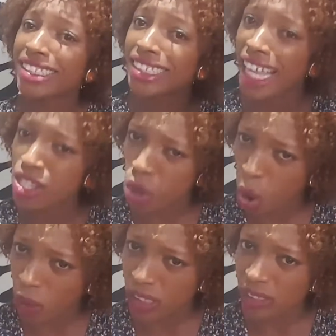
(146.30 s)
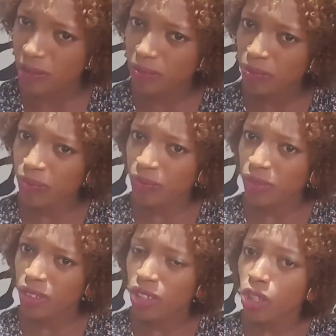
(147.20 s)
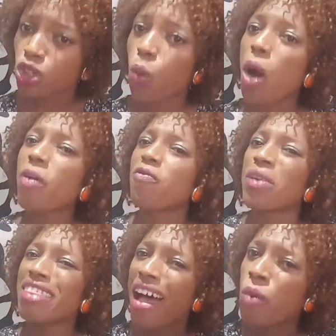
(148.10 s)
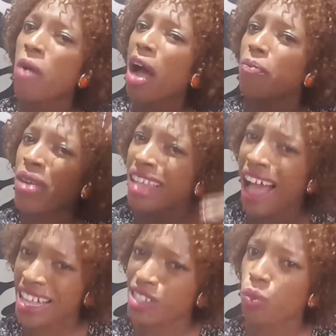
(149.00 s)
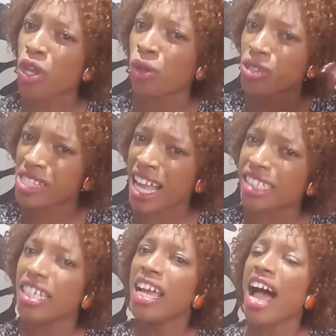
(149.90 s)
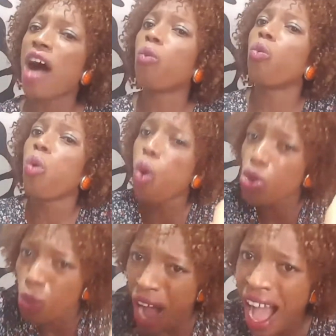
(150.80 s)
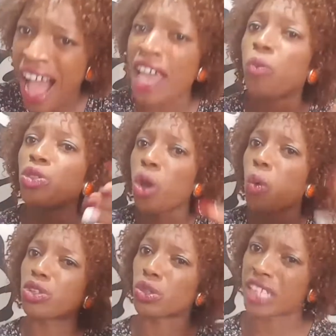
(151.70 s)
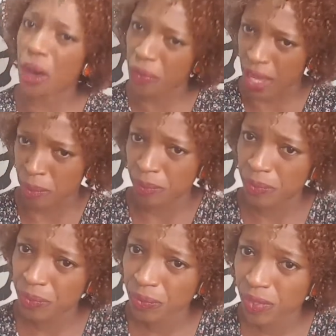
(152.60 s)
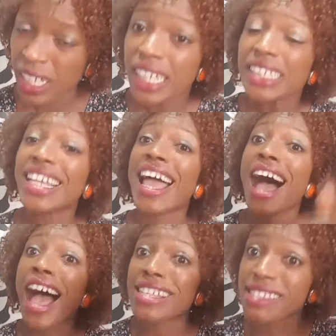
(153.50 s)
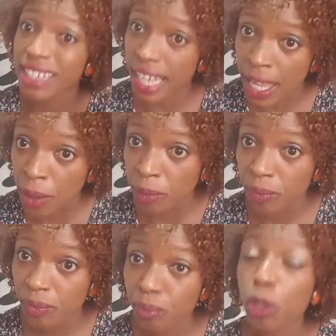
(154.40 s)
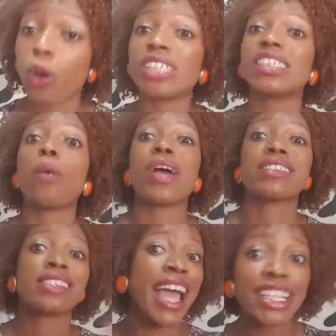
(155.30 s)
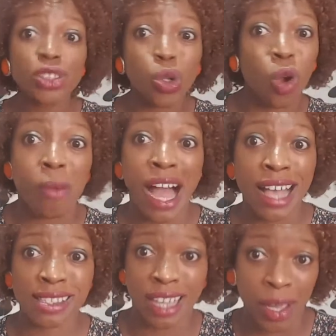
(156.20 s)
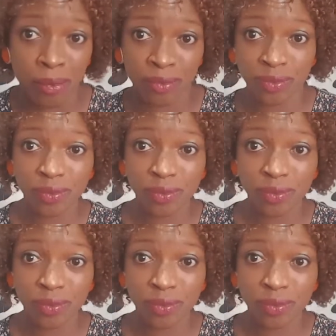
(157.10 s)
sent us. So when we have been asked, we understand who you are and we know what to tell them. They asked him because they were sent to come and ask him,